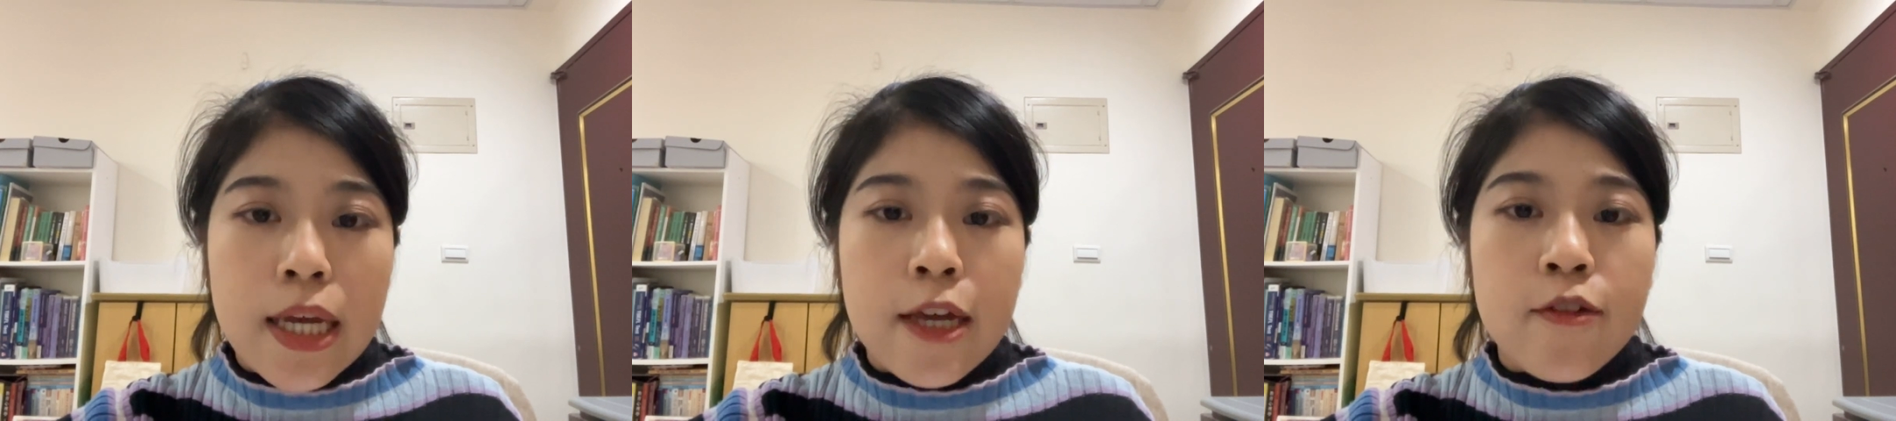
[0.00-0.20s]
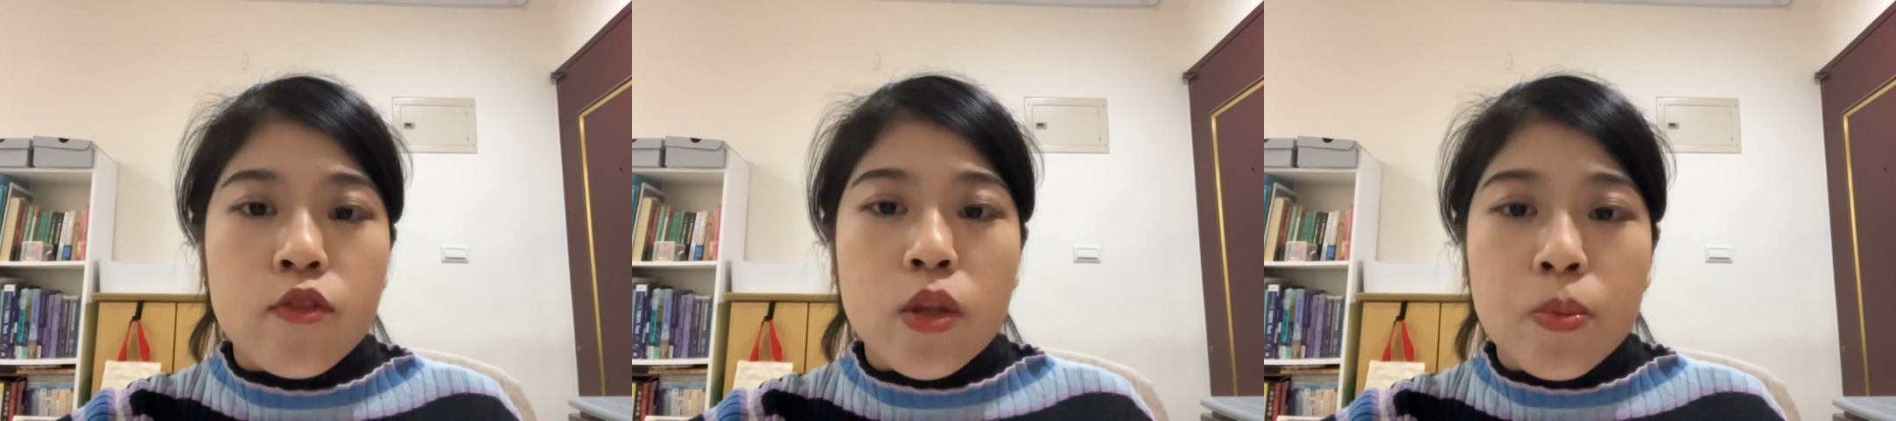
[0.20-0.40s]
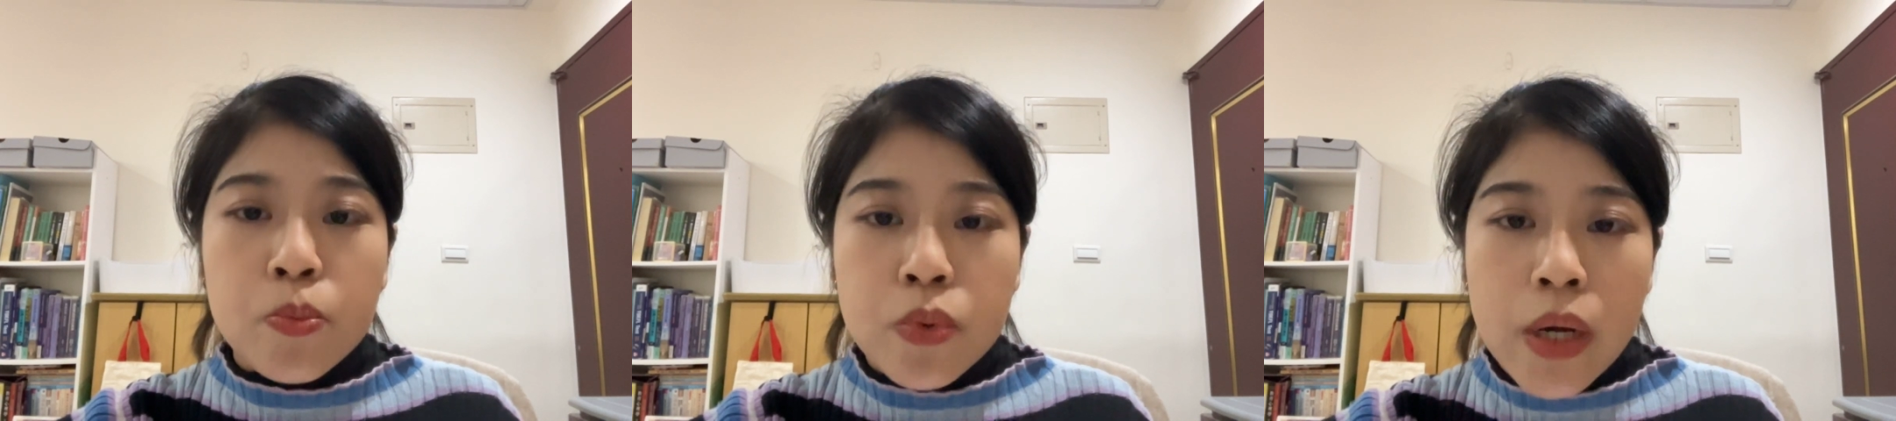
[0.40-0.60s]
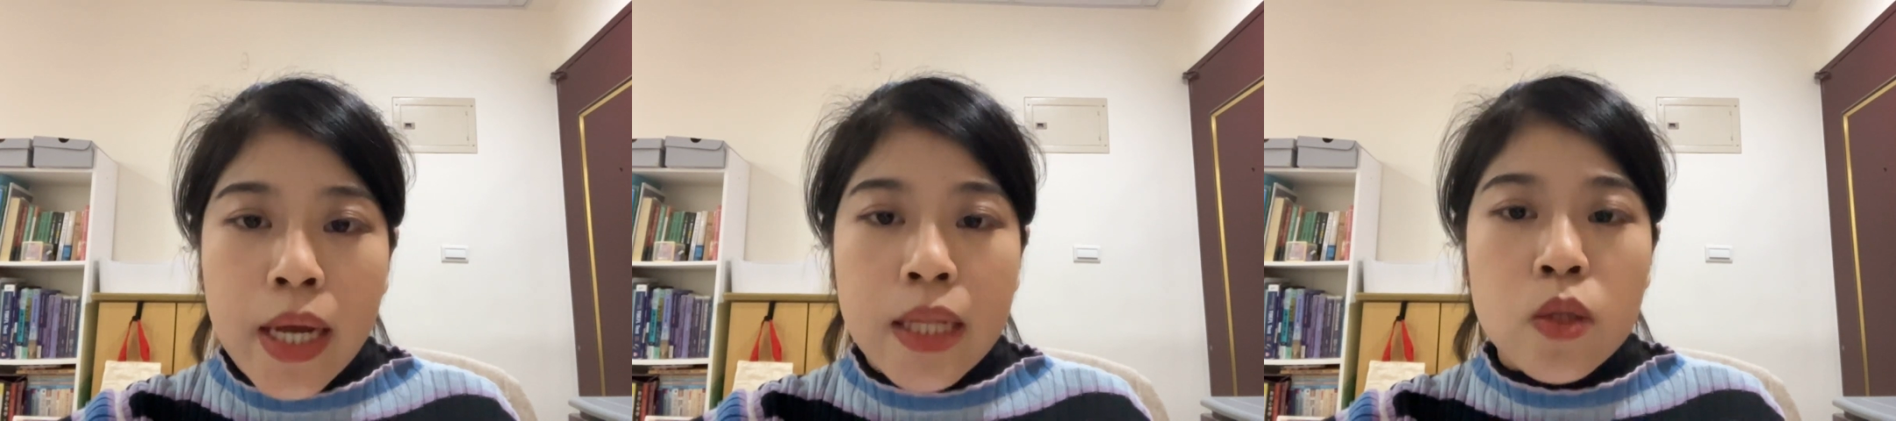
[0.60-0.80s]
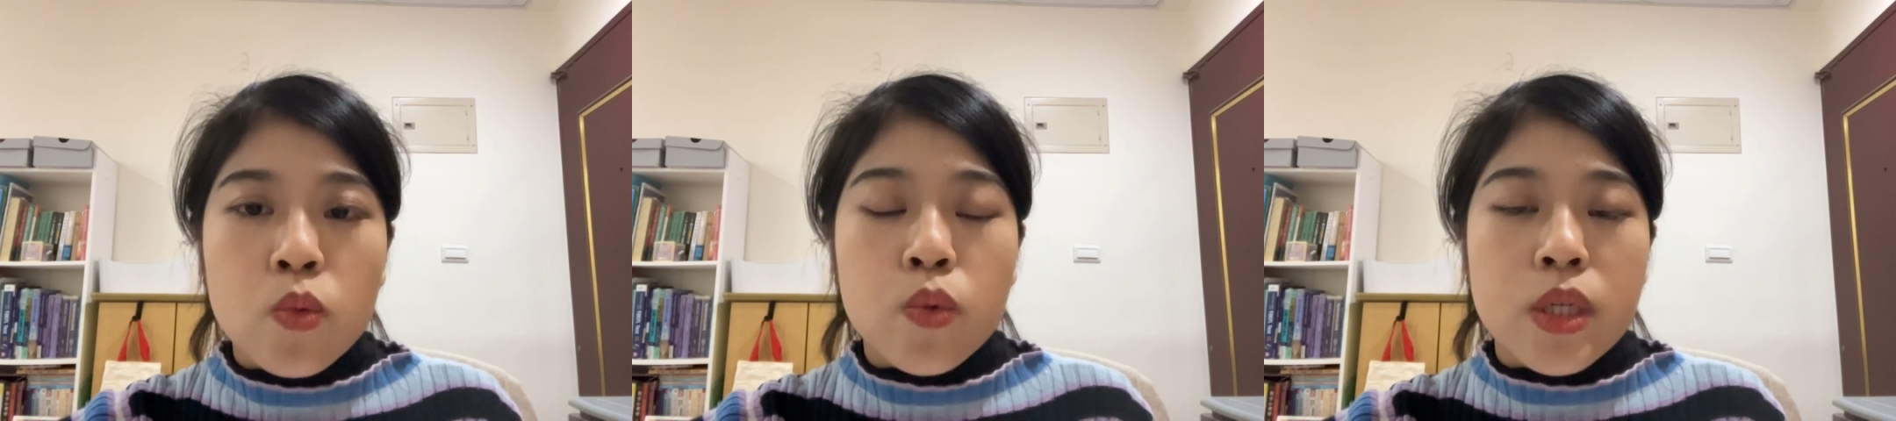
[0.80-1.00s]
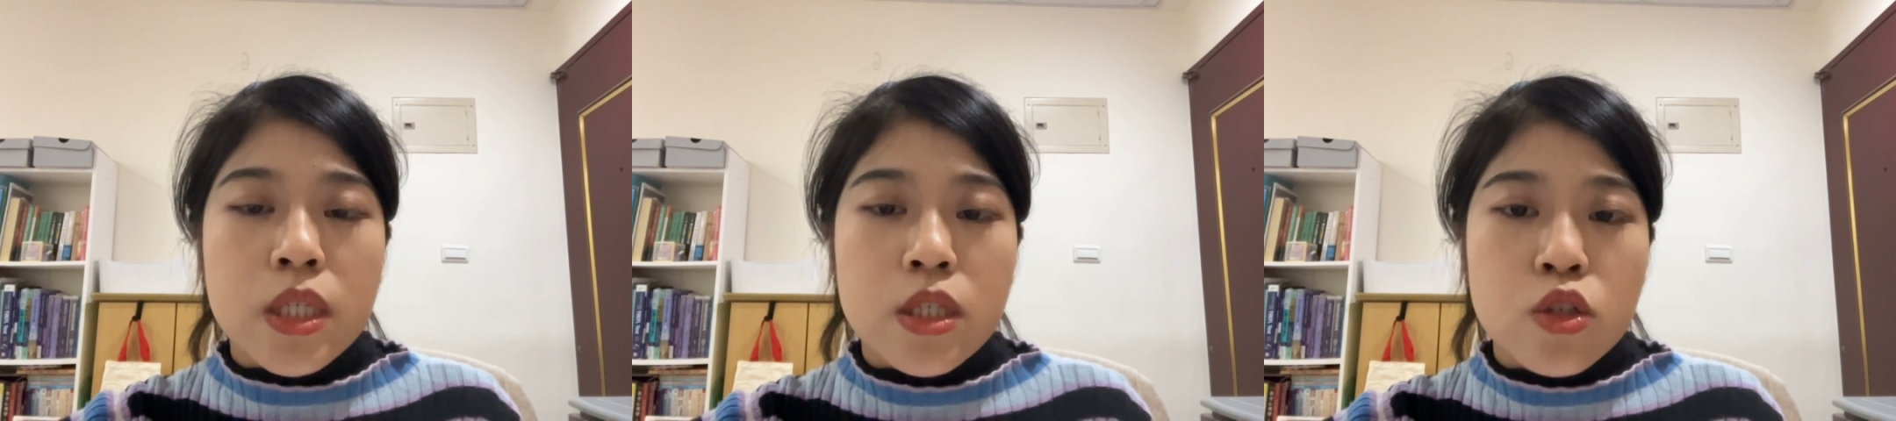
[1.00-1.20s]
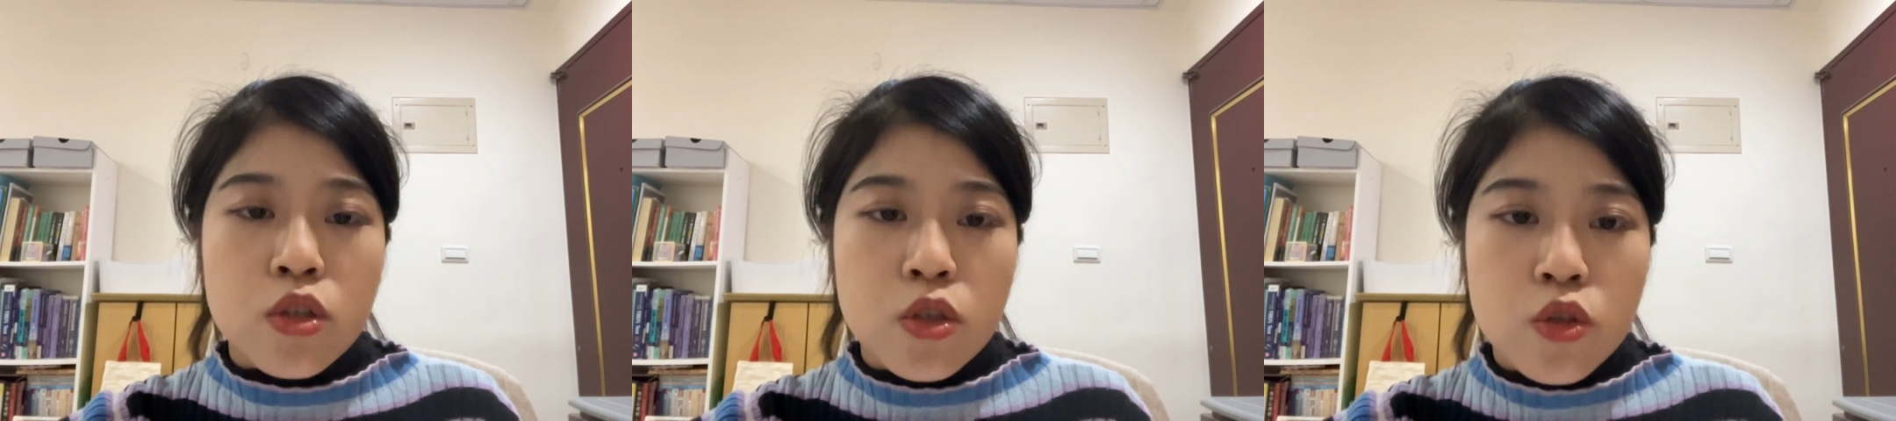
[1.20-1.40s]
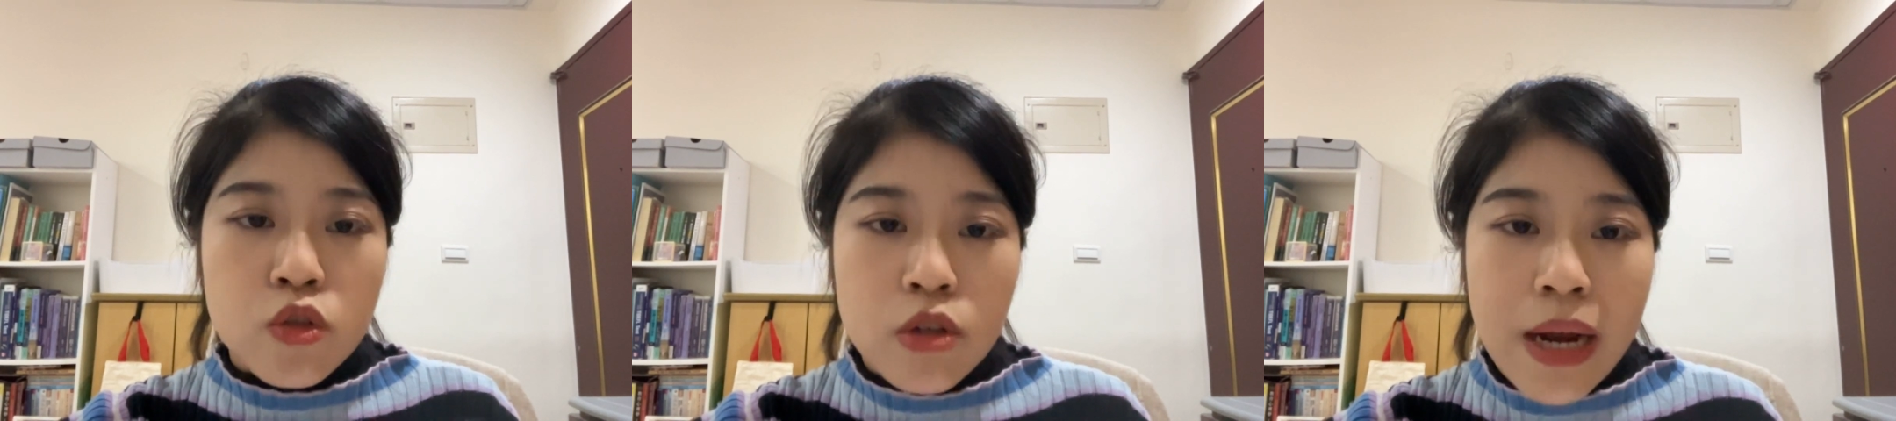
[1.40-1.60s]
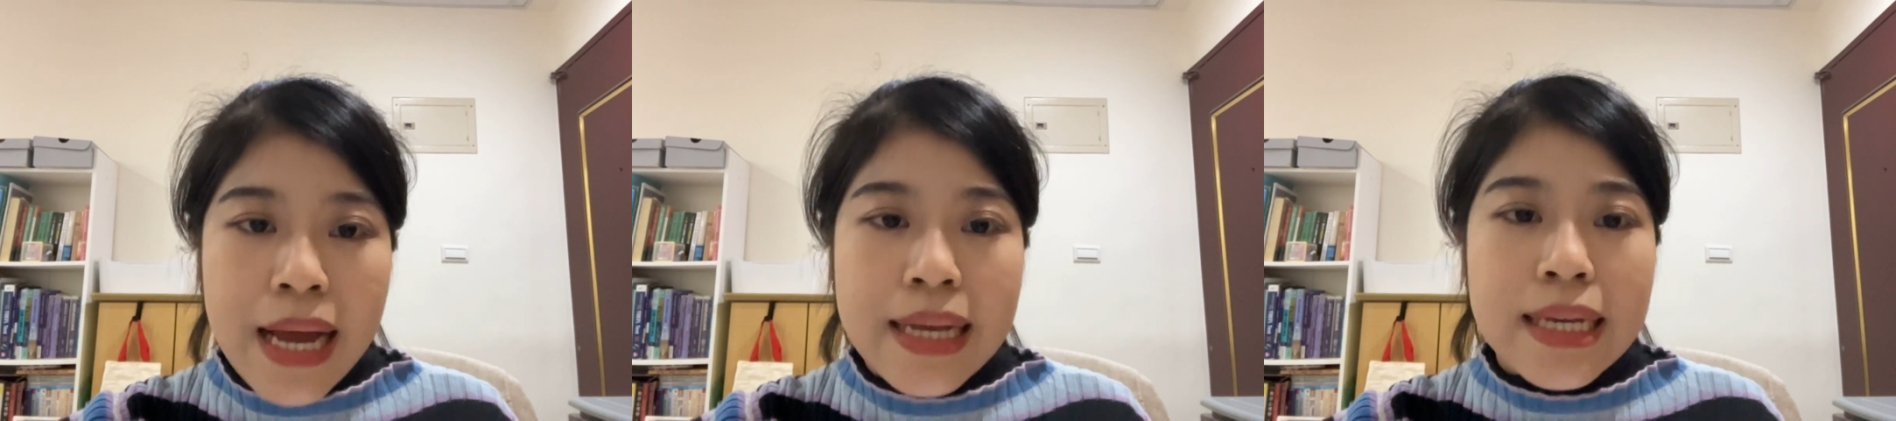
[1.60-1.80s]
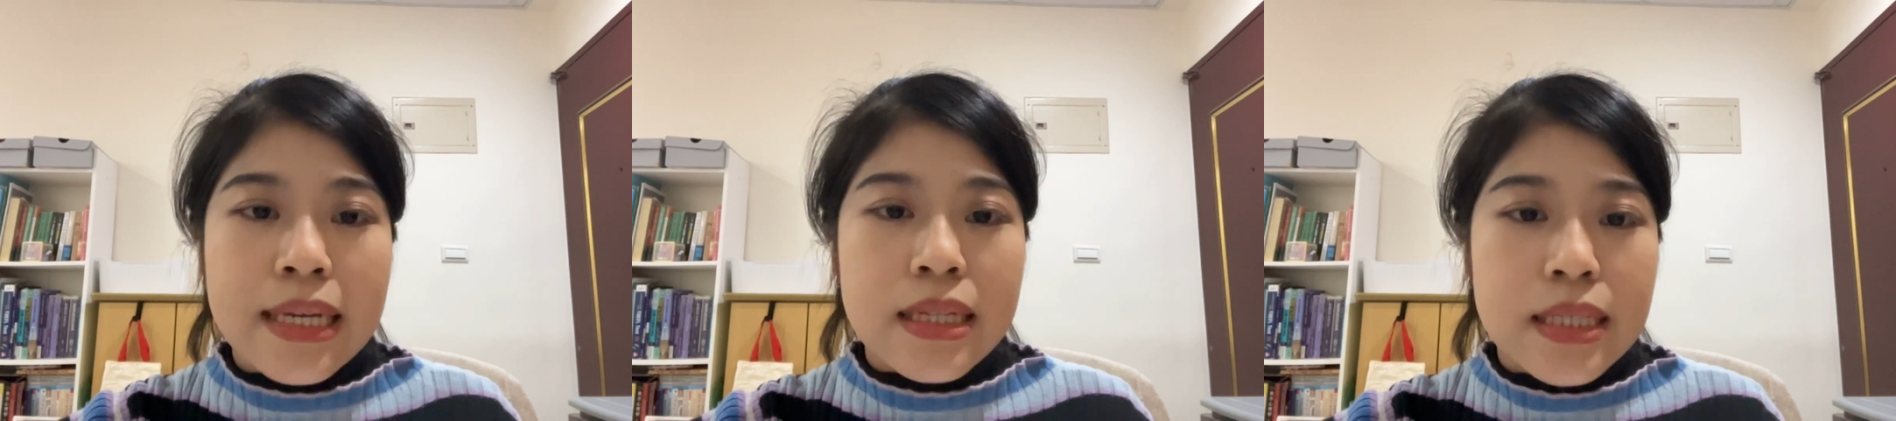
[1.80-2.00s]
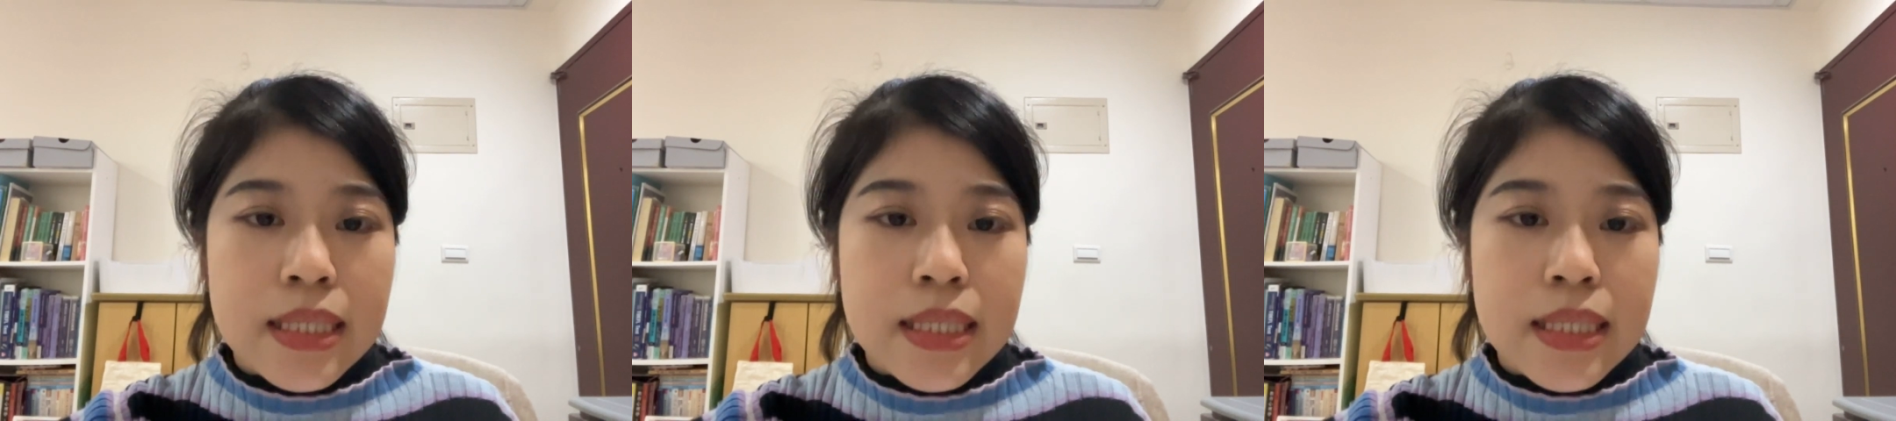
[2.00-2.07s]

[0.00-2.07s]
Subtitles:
if the brain was just tracking